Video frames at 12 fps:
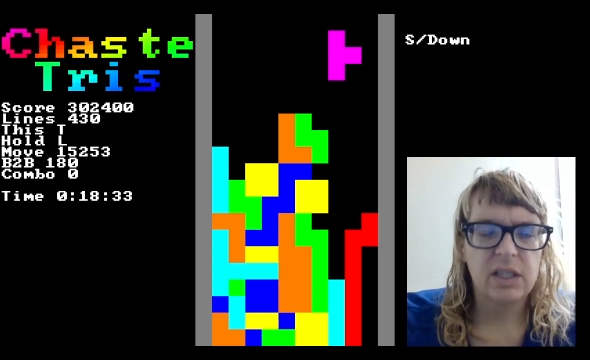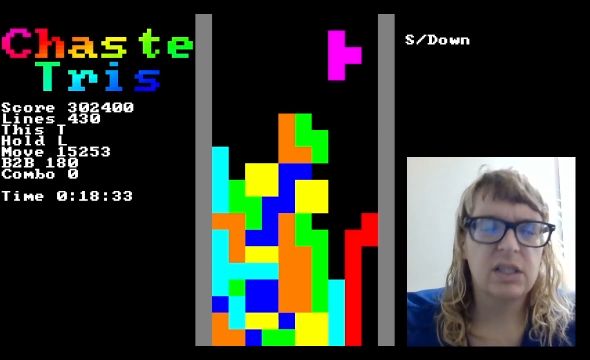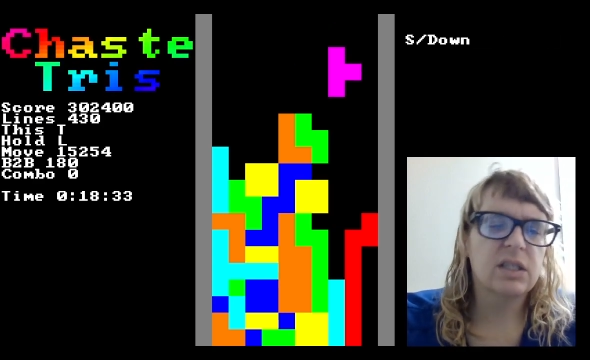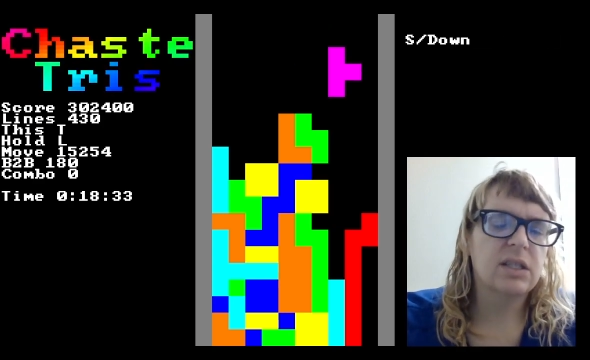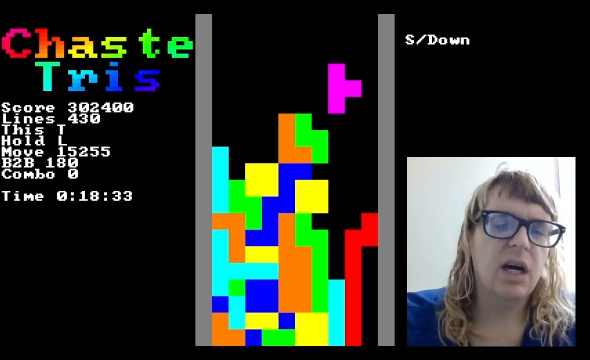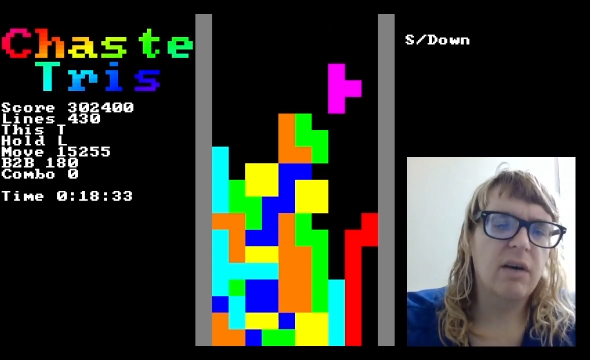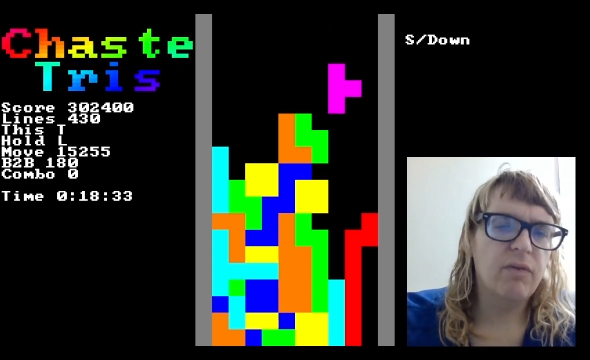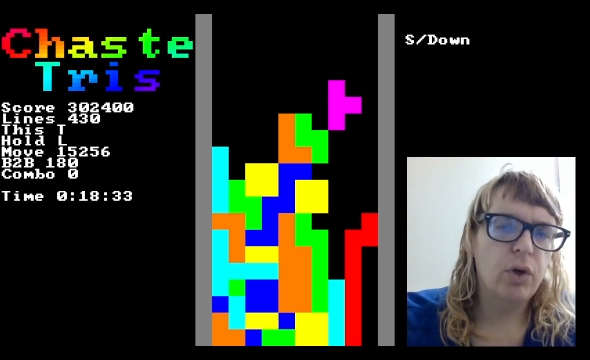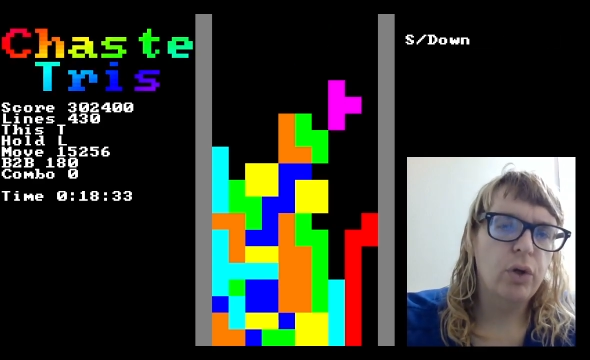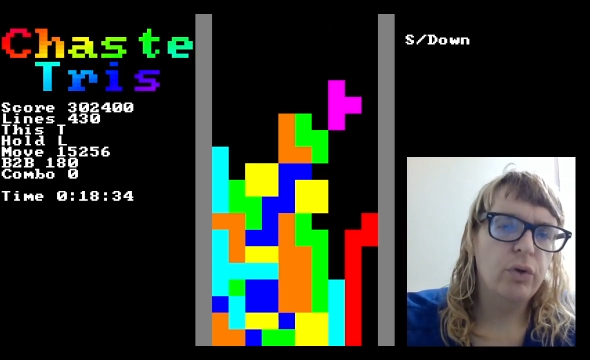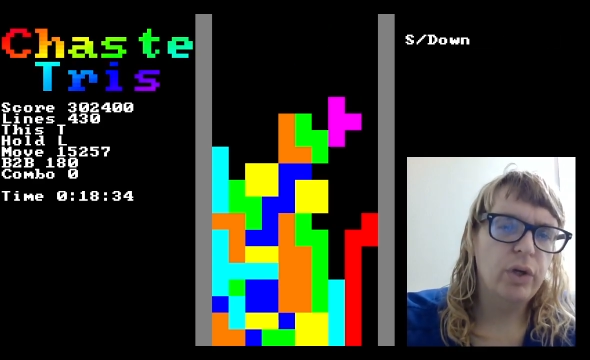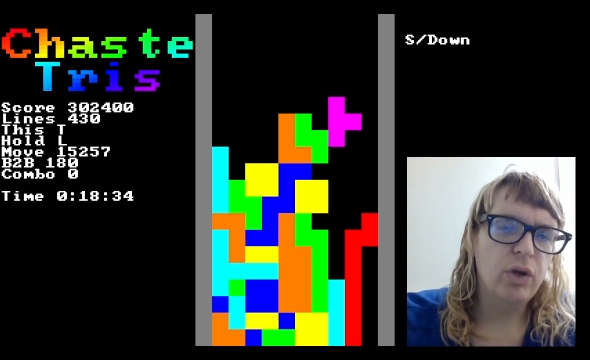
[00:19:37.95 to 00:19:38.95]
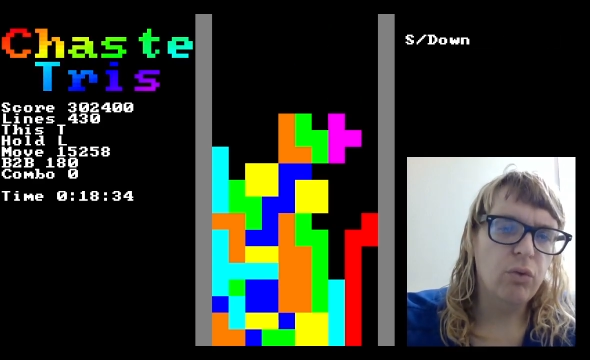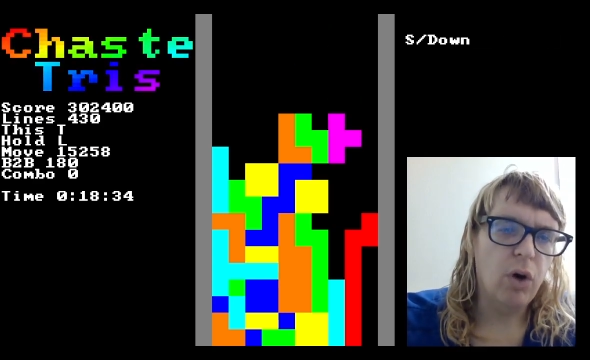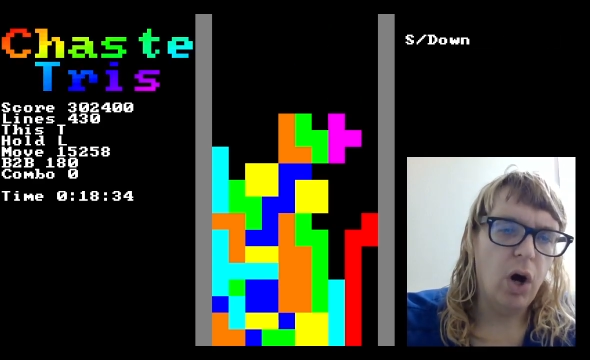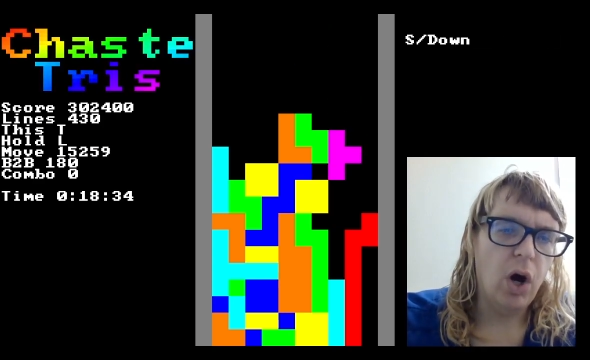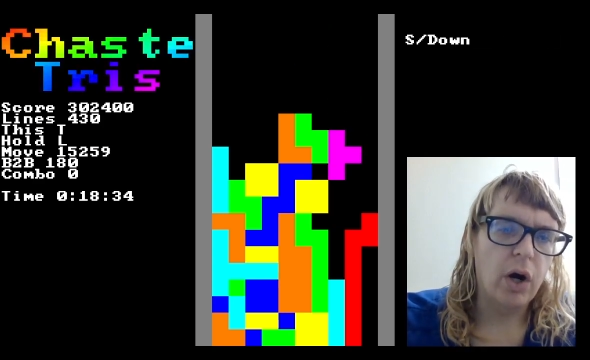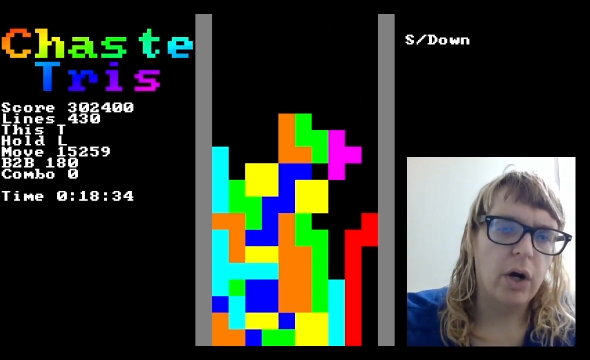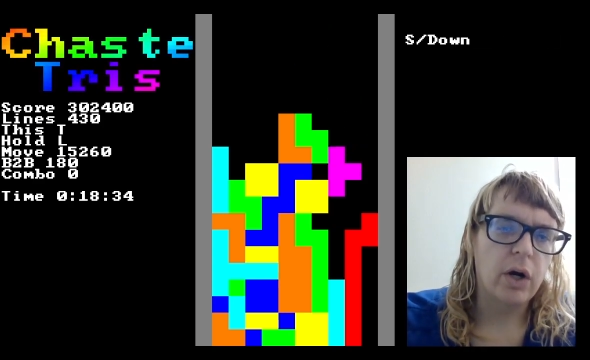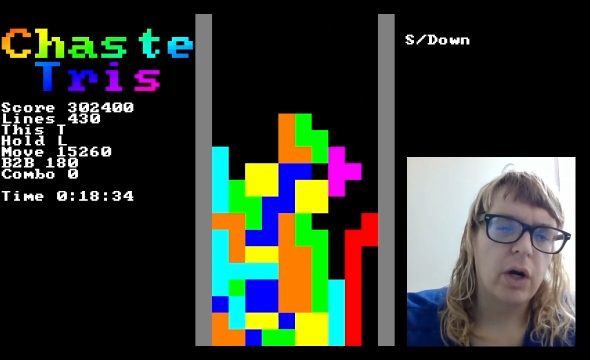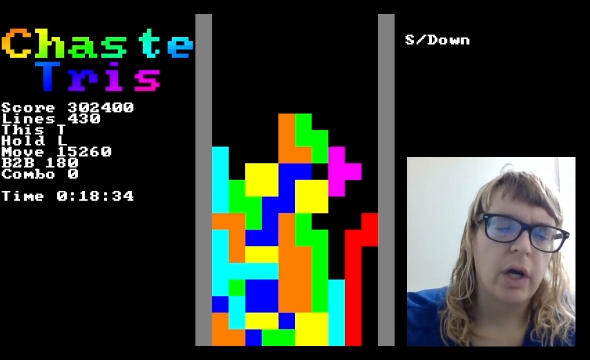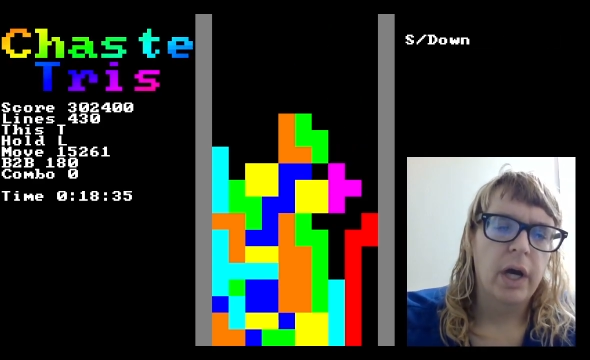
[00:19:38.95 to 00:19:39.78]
discover who you are,